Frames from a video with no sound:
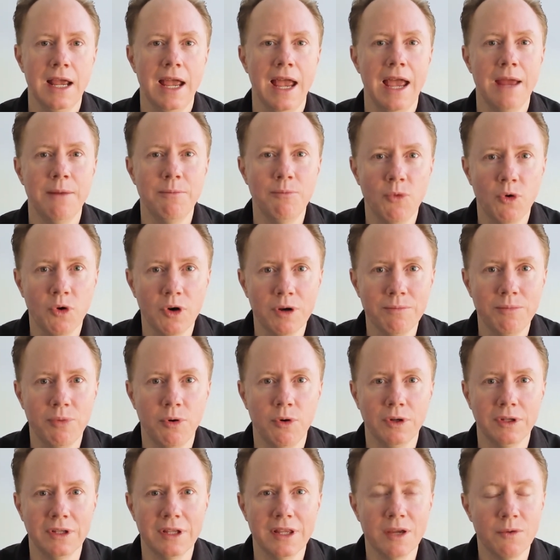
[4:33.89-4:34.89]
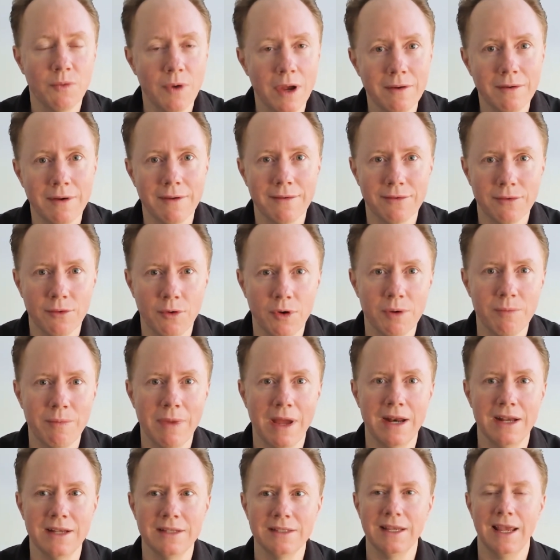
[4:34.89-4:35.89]
And more importantly, the way we've thought
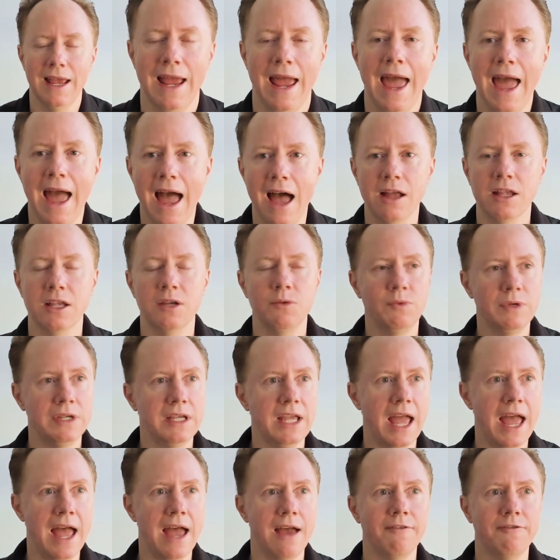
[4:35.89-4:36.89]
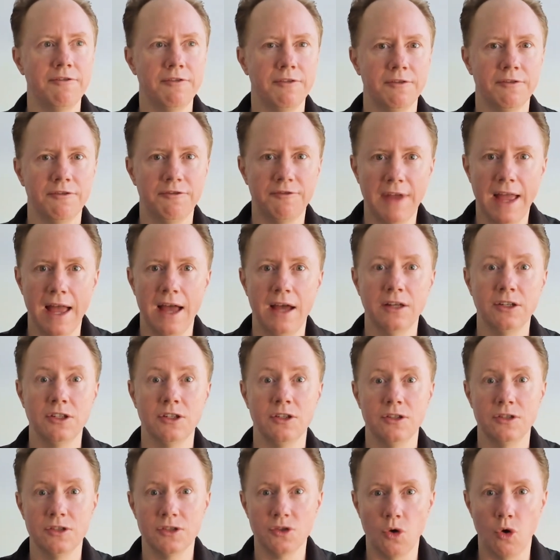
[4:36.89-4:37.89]
about it is how can we have
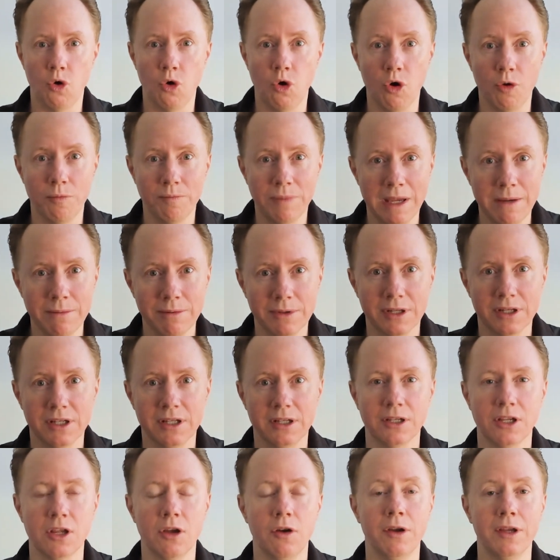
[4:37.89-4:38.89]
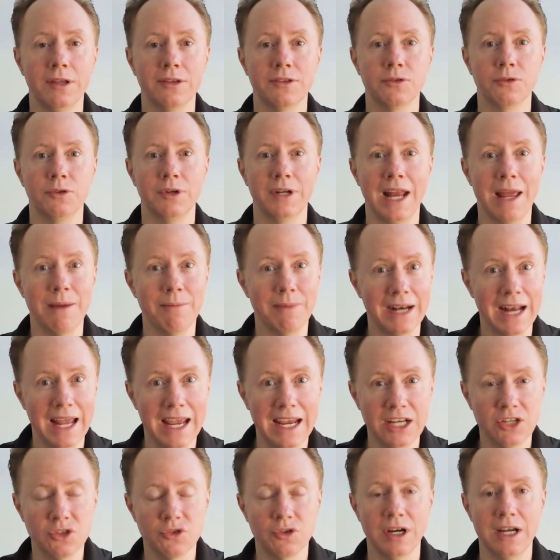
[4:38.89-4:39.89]
founders or people that are going through an
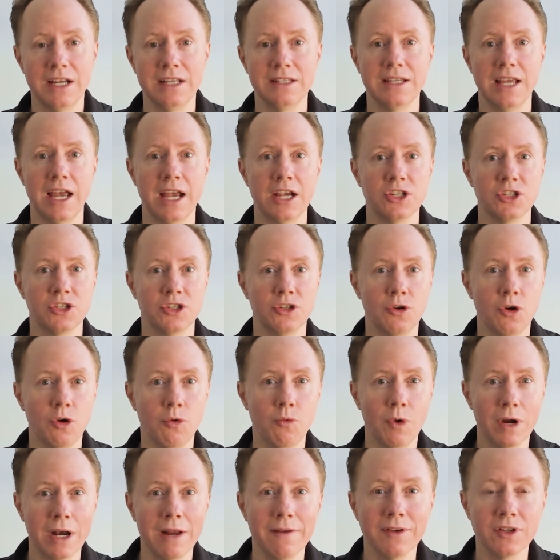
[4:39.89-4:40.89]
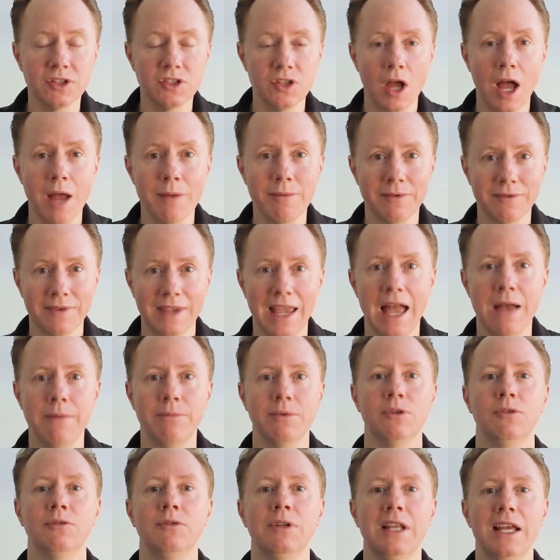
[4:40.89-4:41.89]
M&A transaction or whatever type of
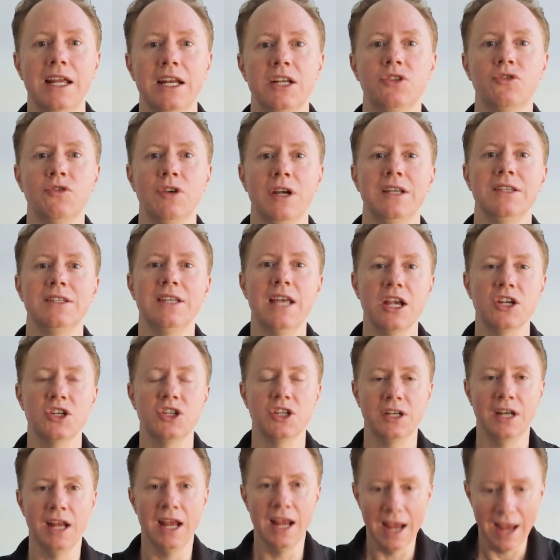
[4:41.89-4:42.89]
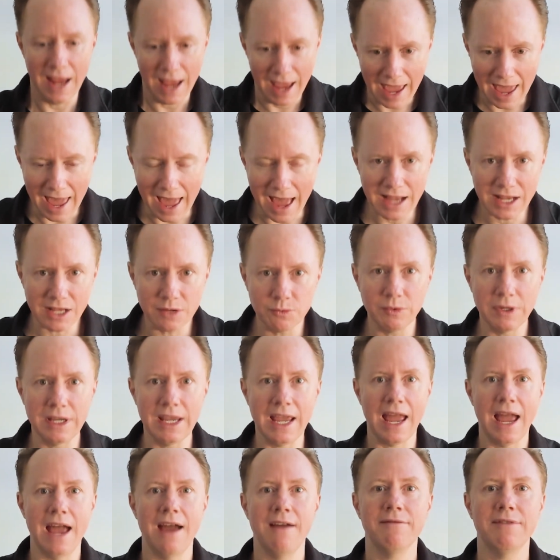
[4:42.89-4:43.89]
capital related transaction, how can we
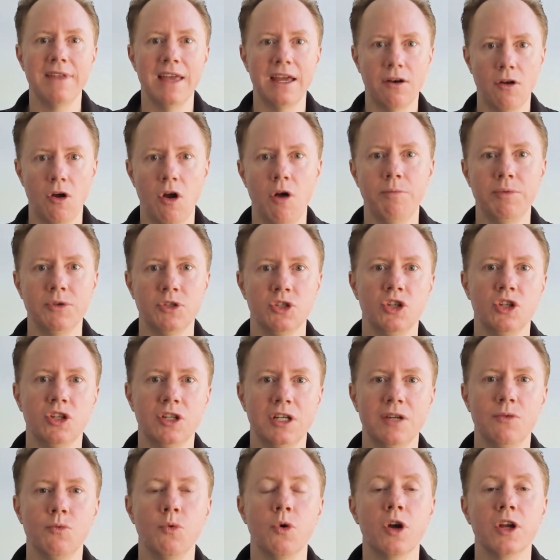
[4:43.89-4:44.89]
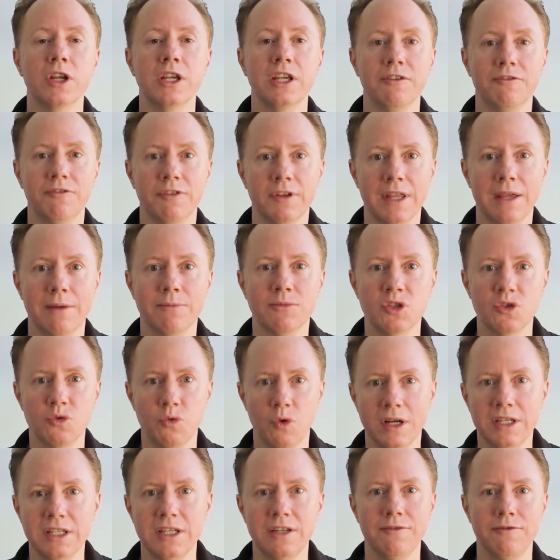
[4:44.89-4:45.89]
have that opportunity working for them
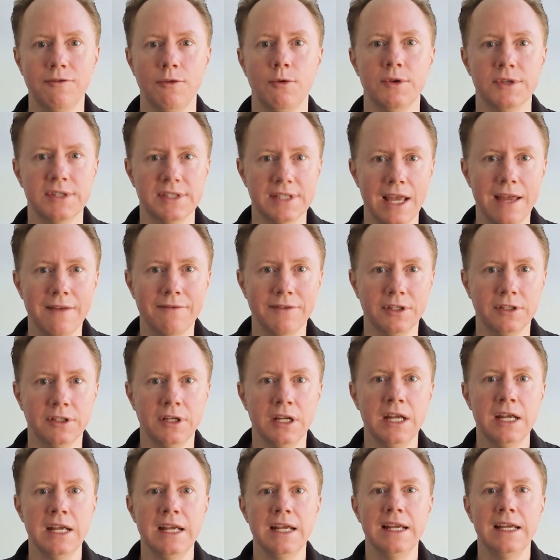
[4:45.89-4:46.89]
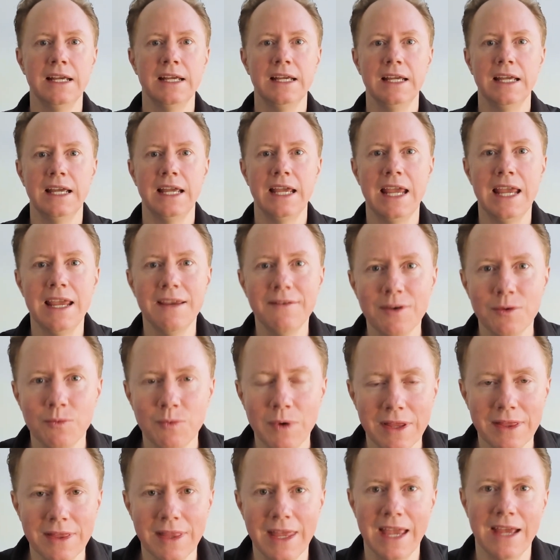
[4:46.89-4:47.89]
24/7, even
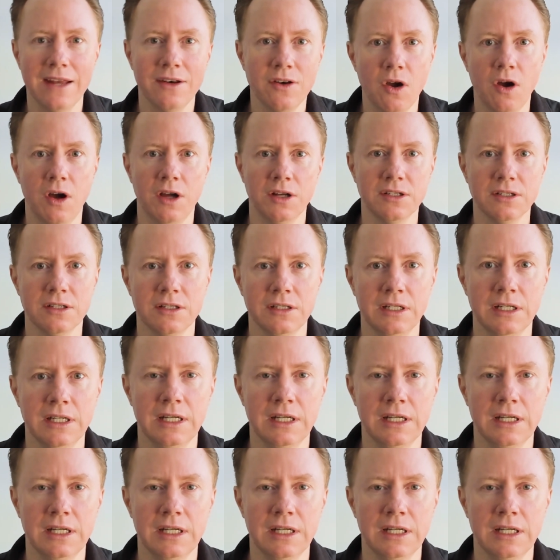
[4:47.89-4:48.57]
when they're not?